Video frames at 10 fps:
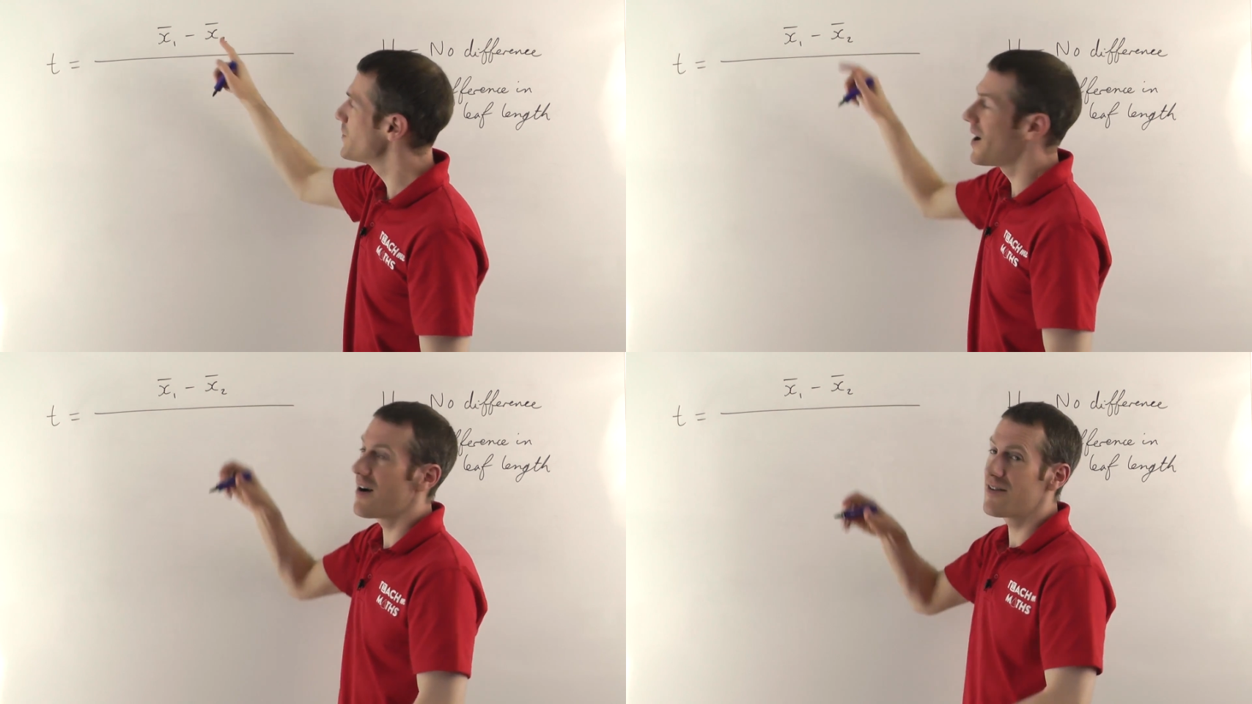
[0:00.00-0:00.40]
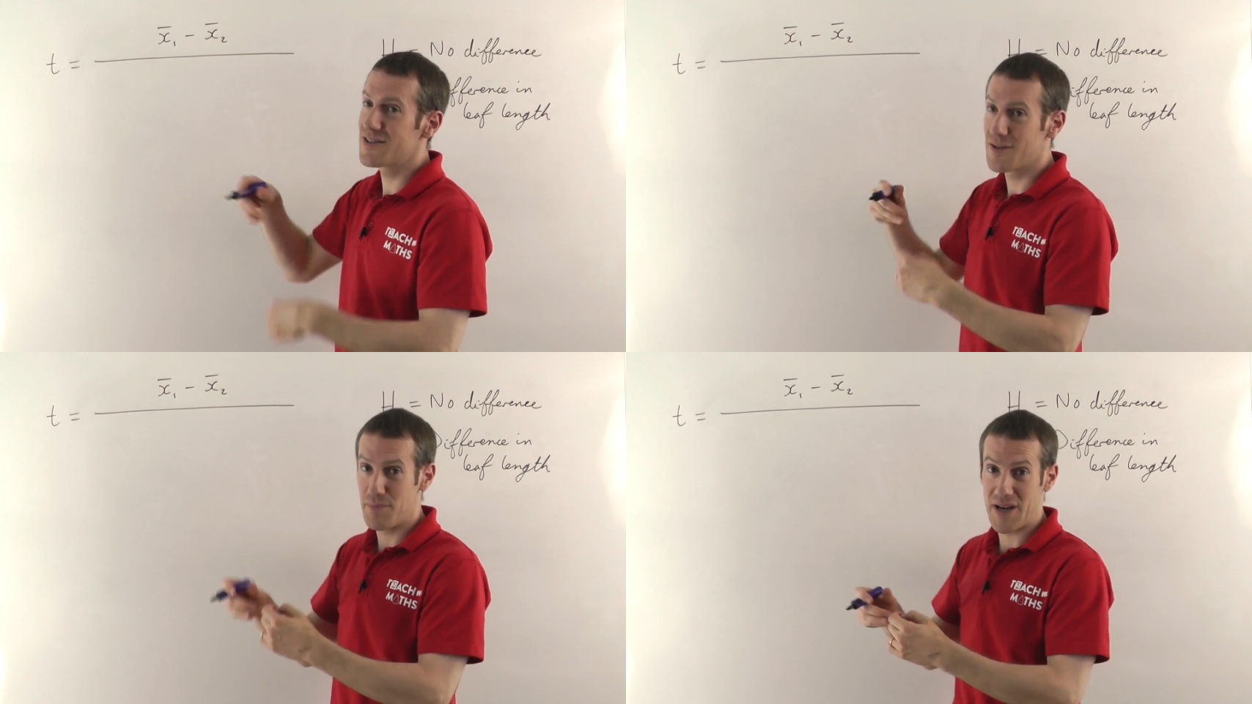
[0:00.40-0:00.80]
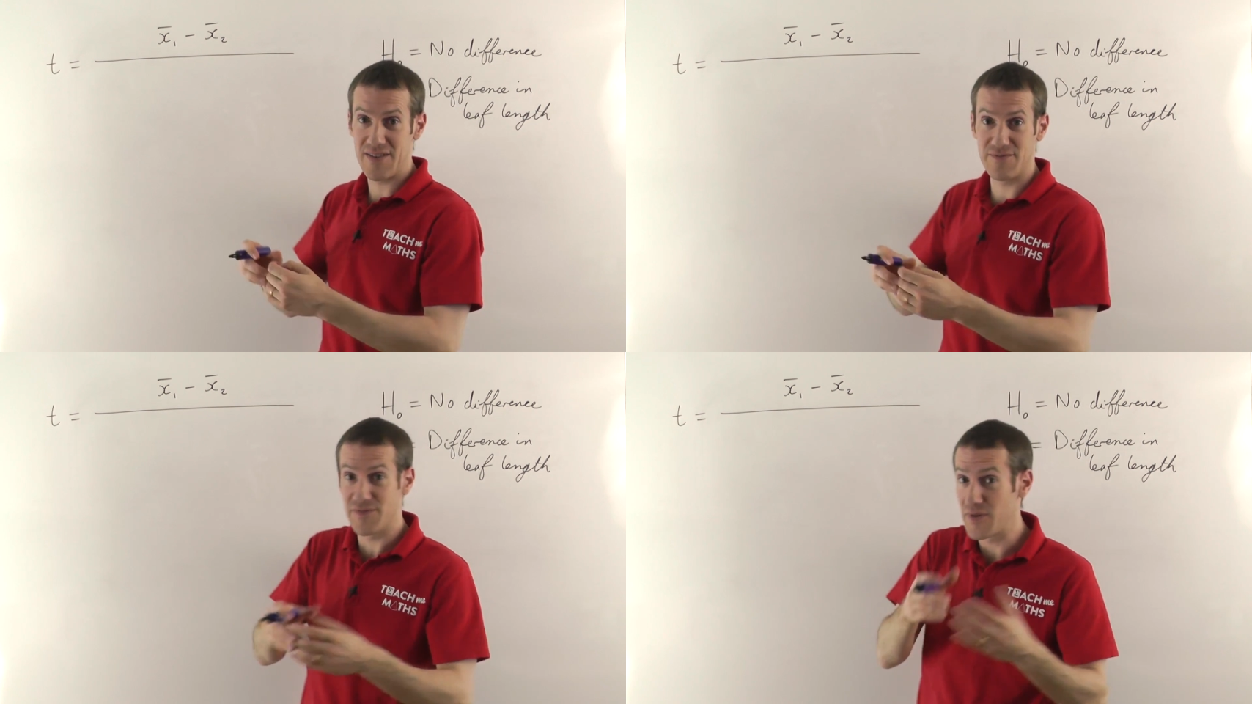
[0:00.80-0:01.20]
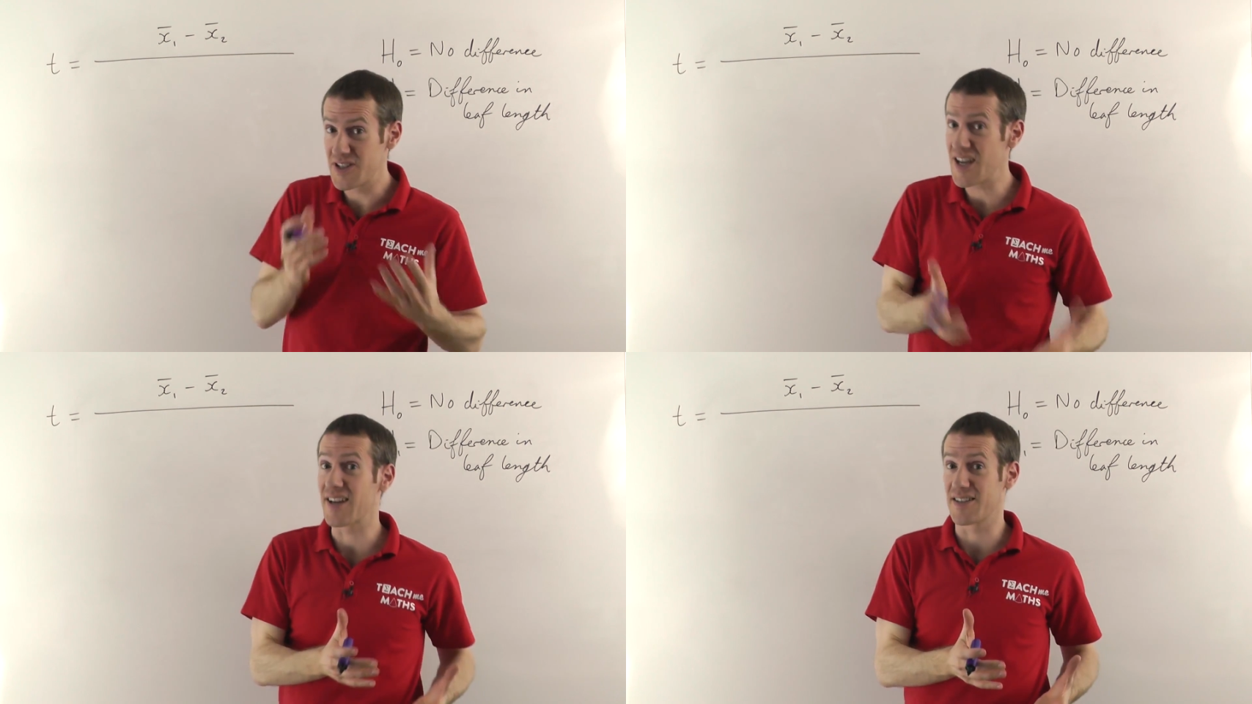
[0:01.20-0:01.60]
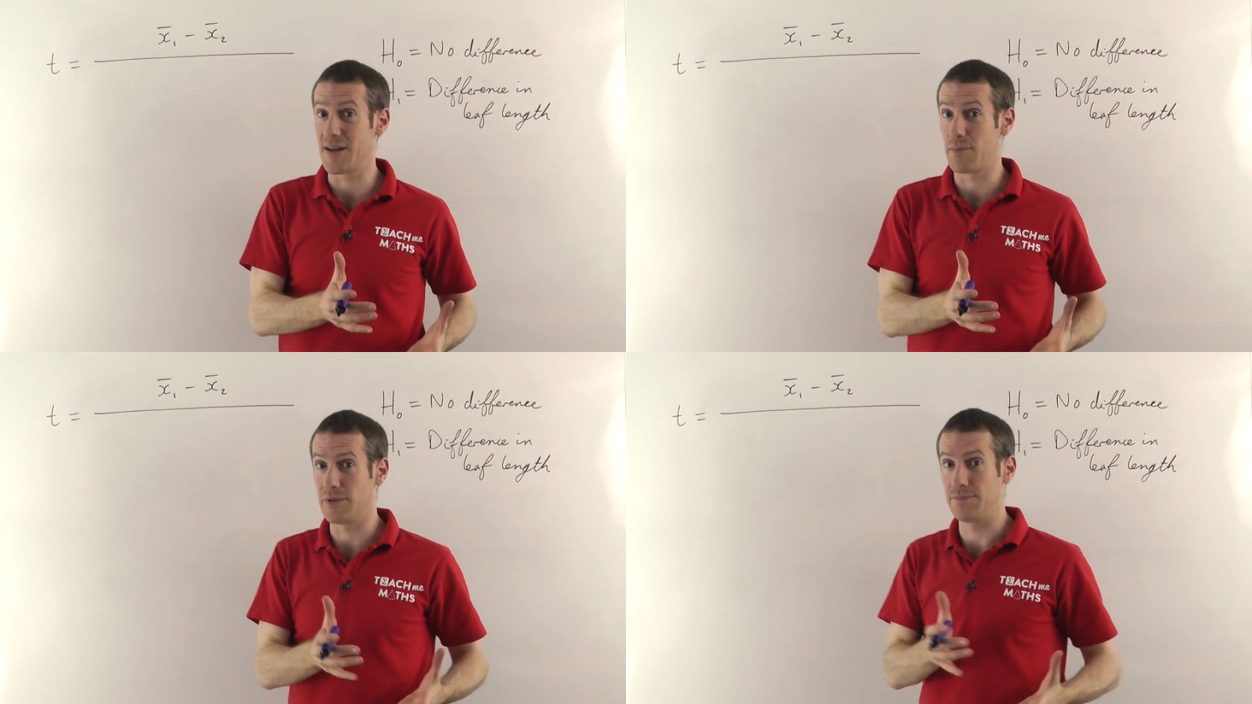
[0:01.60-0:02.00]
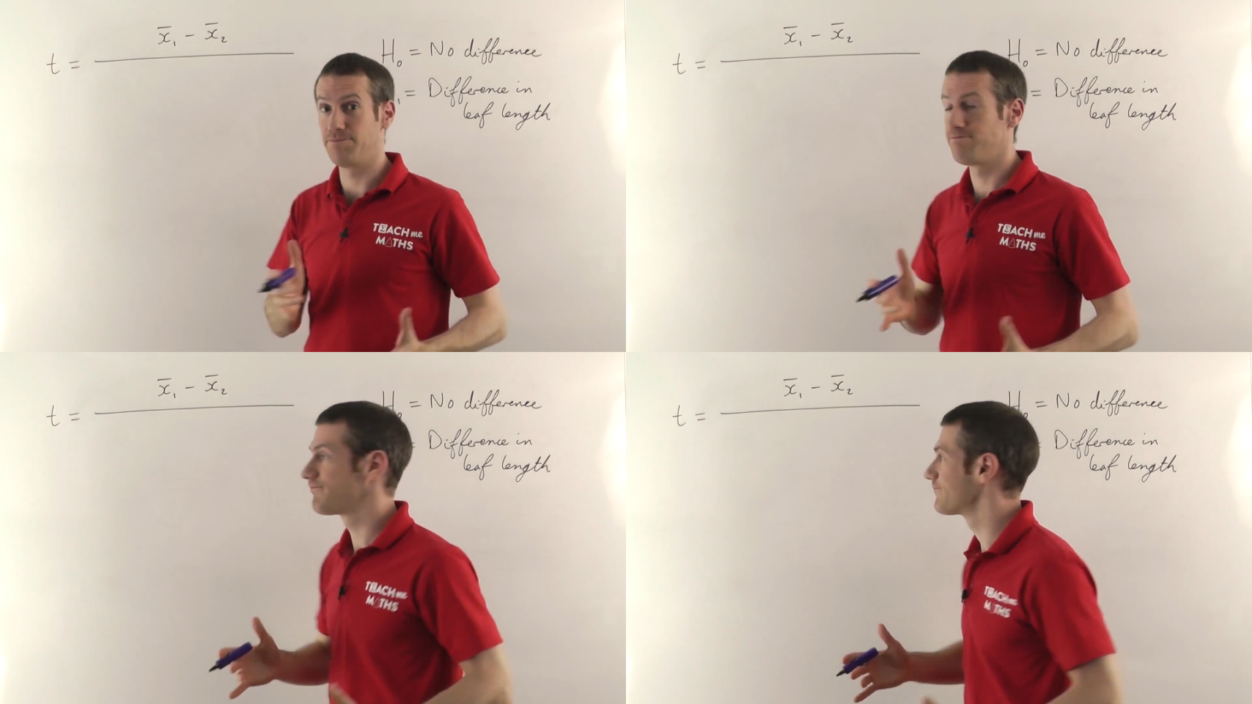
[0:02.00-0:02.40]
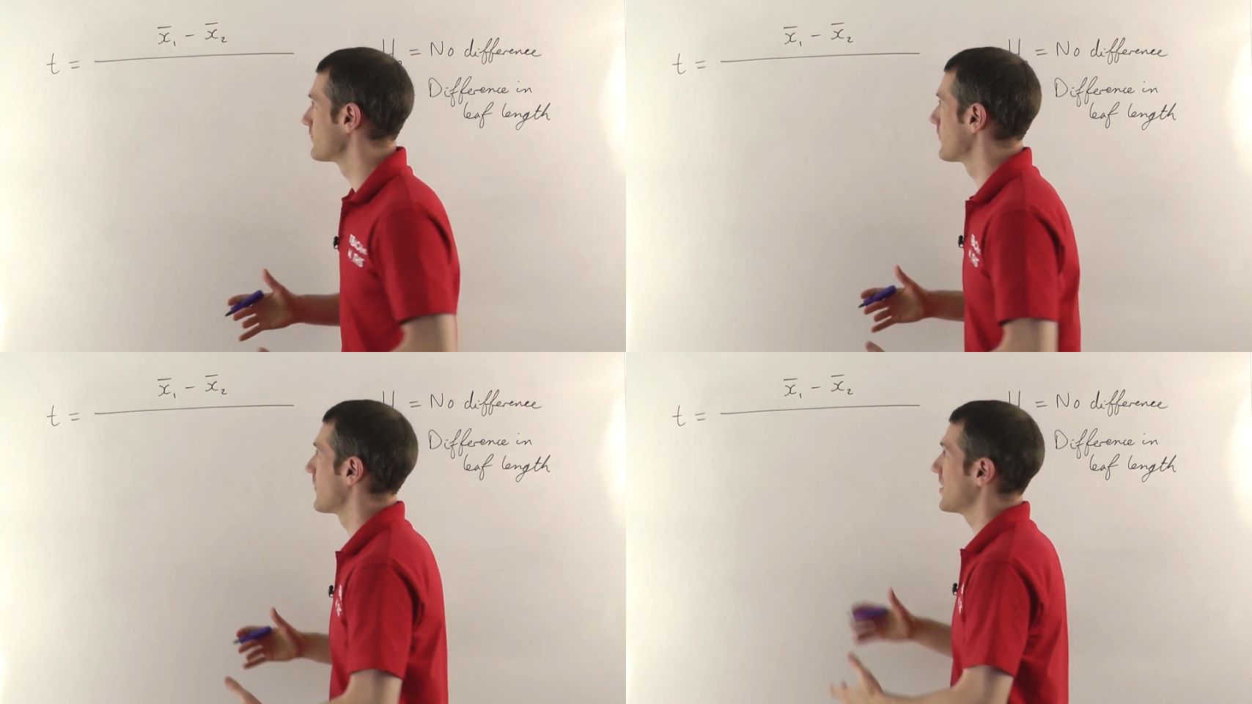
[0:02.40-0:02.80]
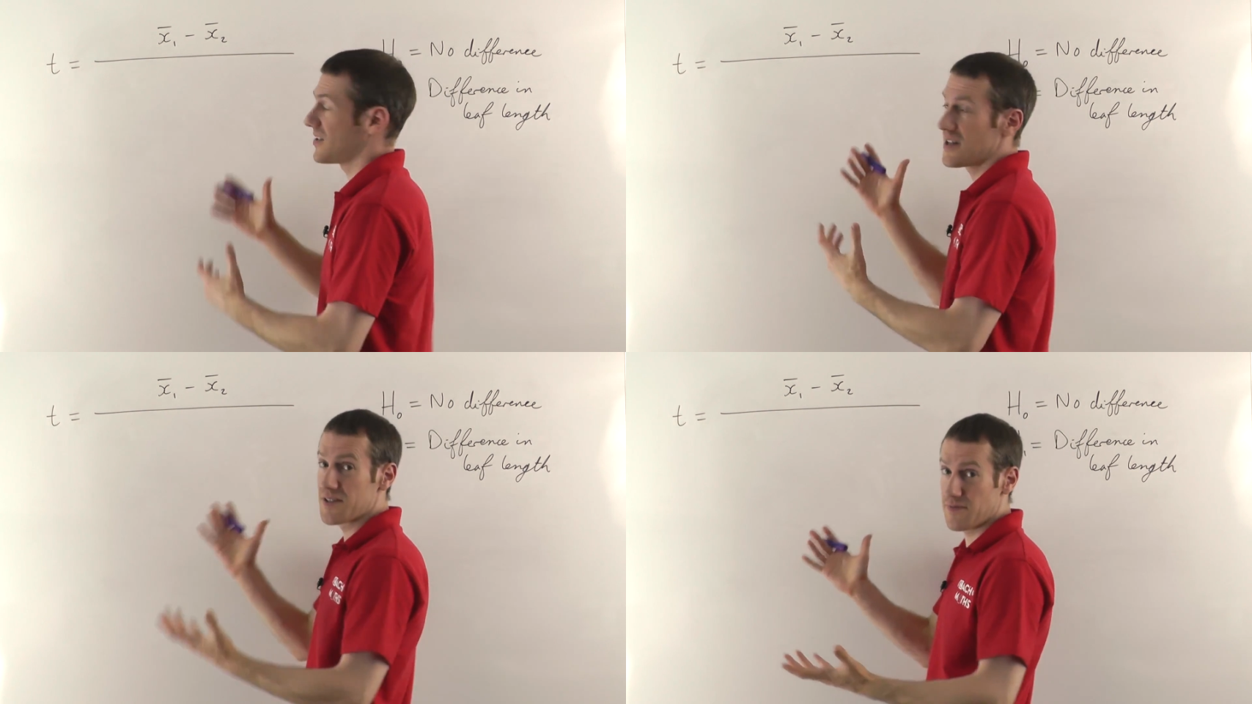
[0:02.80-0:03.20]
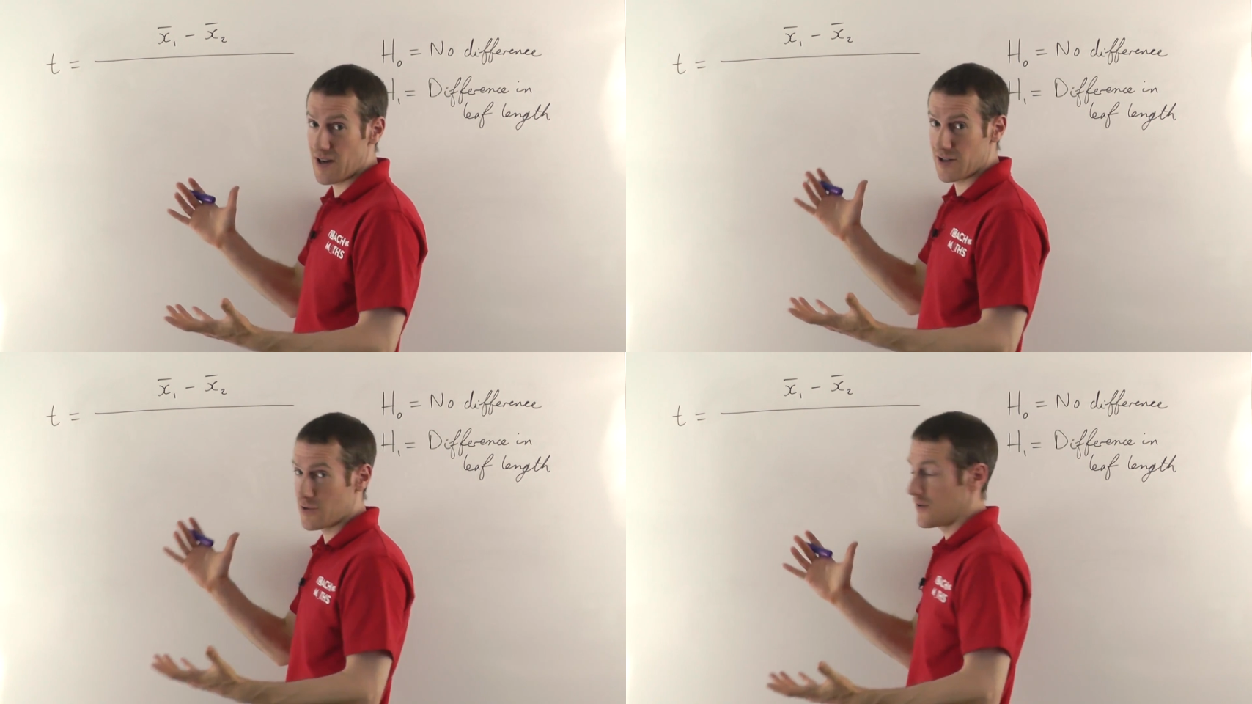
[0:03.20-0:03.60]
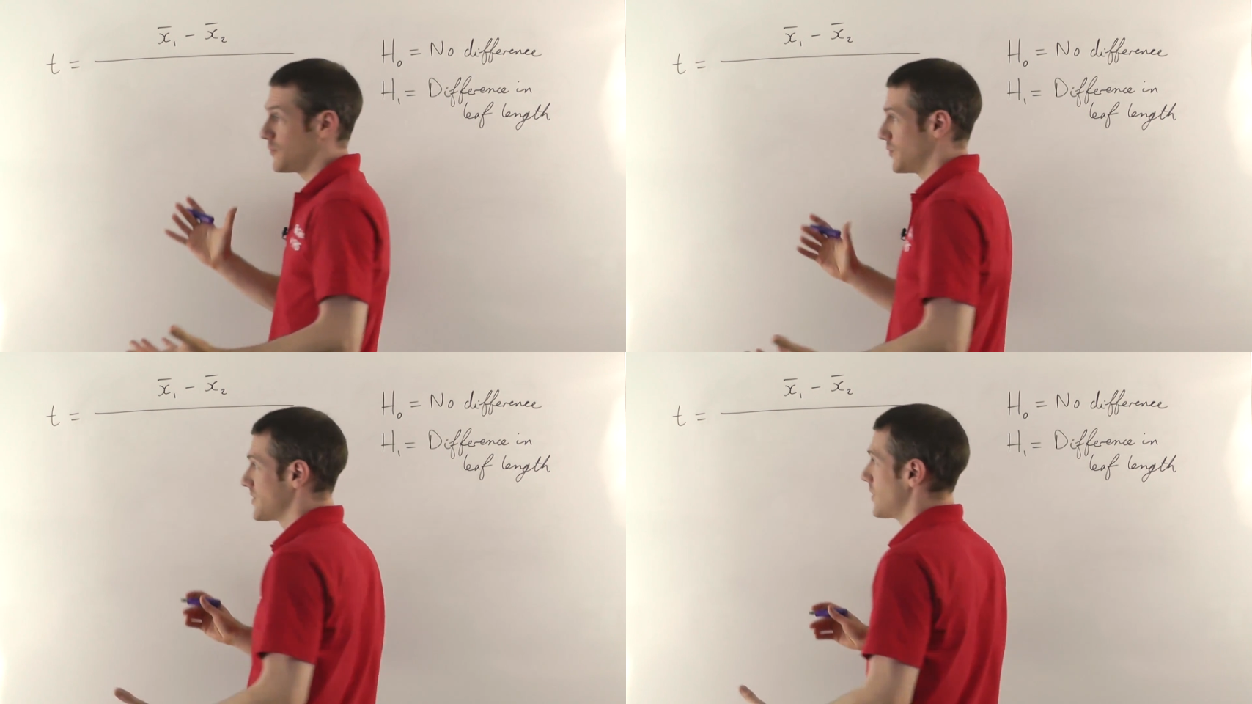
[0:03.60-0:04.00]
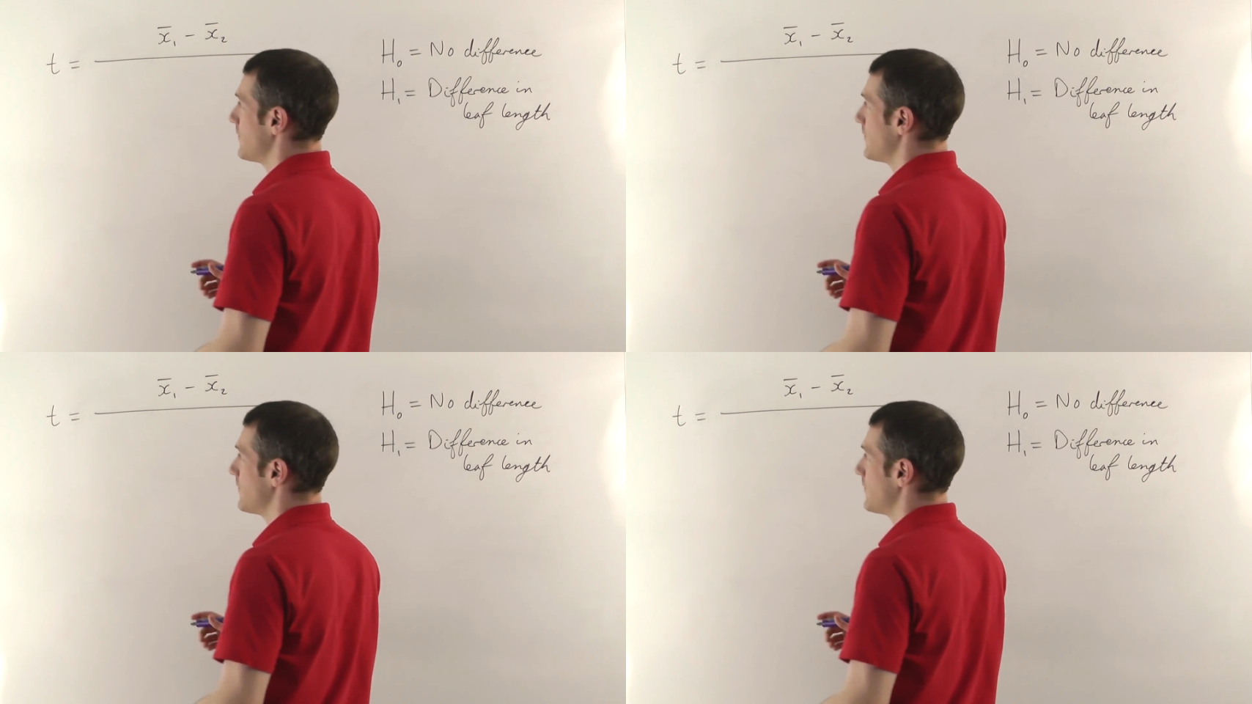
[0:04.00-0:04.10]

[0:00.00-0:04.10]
bar is the mean from the second sample. So that's fairly straightforward so